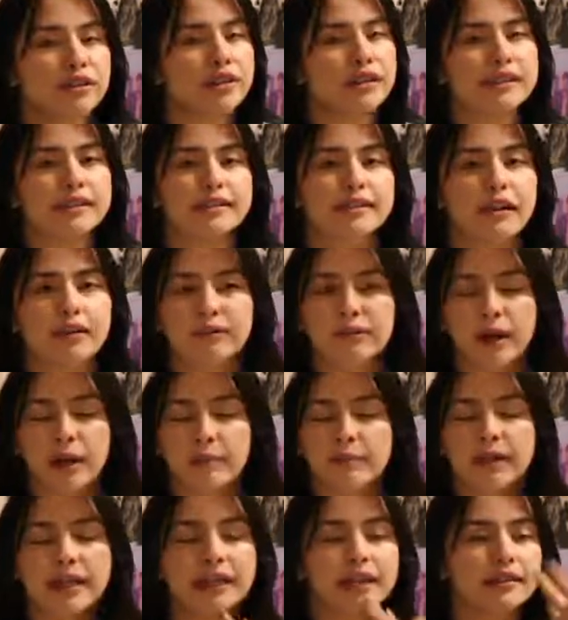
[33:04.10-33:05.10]
to clean stuff
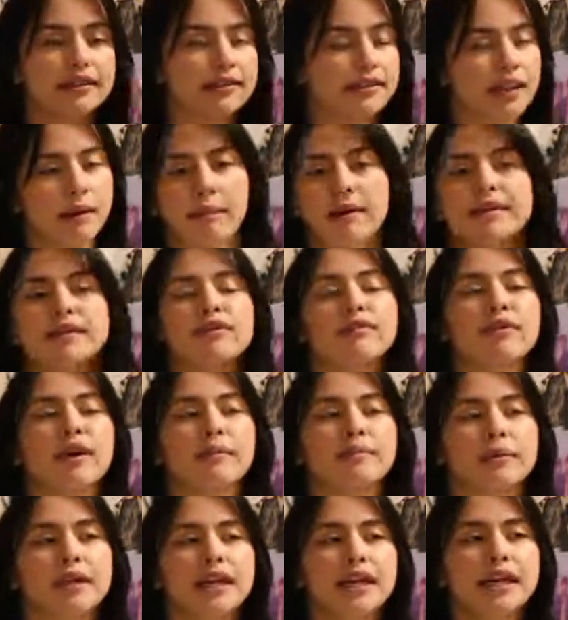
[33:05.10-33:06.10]
up, set myself
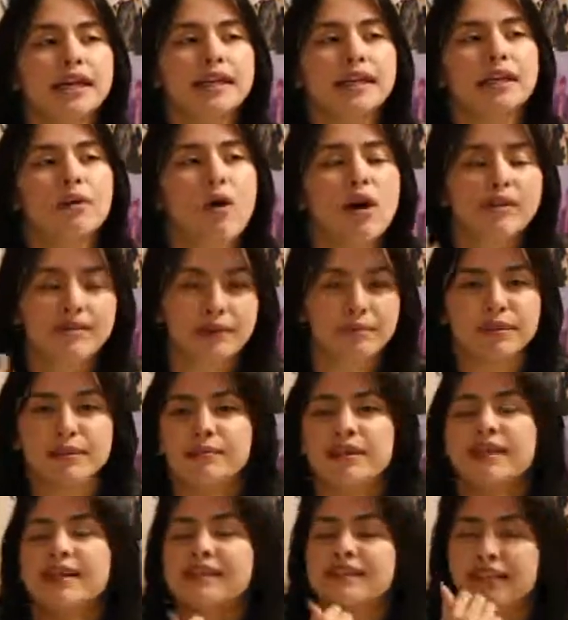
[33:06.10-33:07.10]
up. He walks up to
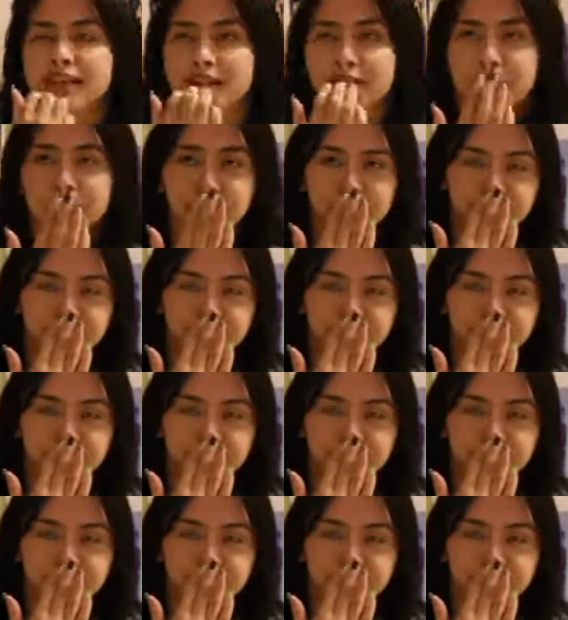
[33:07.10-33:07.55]
me and he's like,